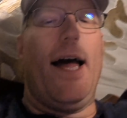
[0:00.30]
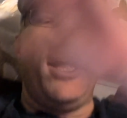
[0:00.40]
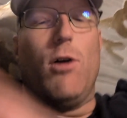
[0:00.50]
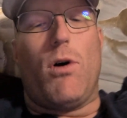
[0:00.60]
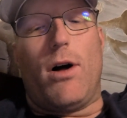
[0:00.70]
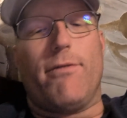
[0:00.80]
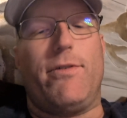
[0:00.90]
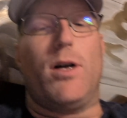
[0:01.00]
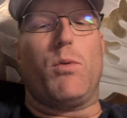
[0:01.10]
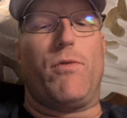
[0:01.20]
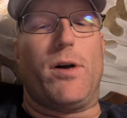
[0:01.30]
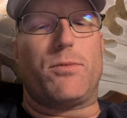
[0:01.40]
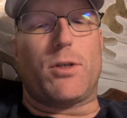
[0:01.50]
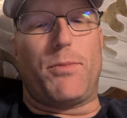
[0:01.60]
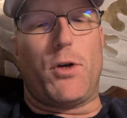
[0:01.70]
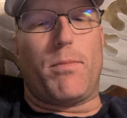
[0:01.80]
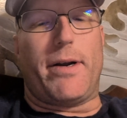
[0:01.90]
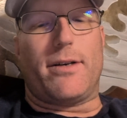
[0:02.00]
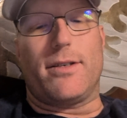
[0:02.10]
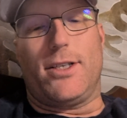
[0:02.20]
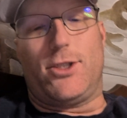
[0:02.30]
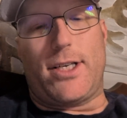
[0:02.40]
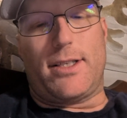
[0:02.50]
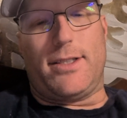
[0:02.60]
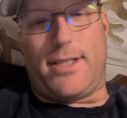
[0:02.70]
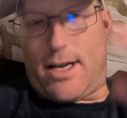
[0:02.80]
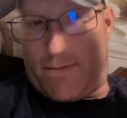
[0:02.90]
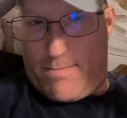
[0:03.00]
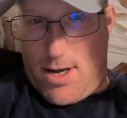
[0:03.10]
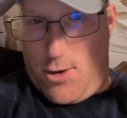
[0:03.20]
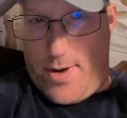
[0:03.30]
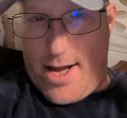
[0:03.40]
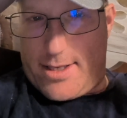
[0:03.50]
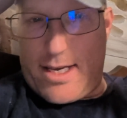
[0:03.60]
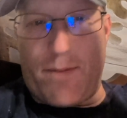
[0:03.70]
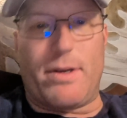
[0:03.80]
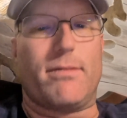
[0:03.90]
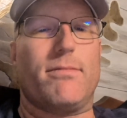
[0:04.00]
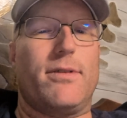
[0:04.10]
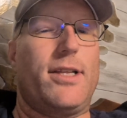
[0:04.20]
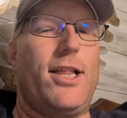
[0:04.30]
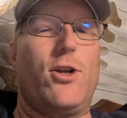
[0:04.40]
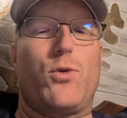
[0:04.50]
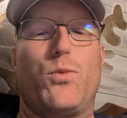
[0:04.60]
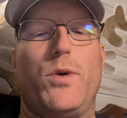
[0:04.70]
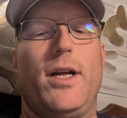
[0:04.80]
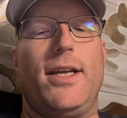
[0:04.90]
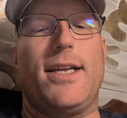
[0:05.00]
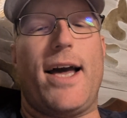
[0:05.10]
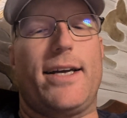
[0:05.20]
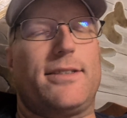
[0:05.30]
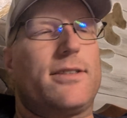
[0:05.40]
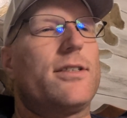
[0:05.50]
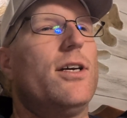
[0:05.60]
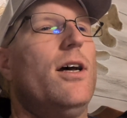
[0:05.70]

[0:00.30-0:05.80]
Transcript: Hello all, Philip with Phillips Computer Repair. Check this out. My new hats came in. They look really nice.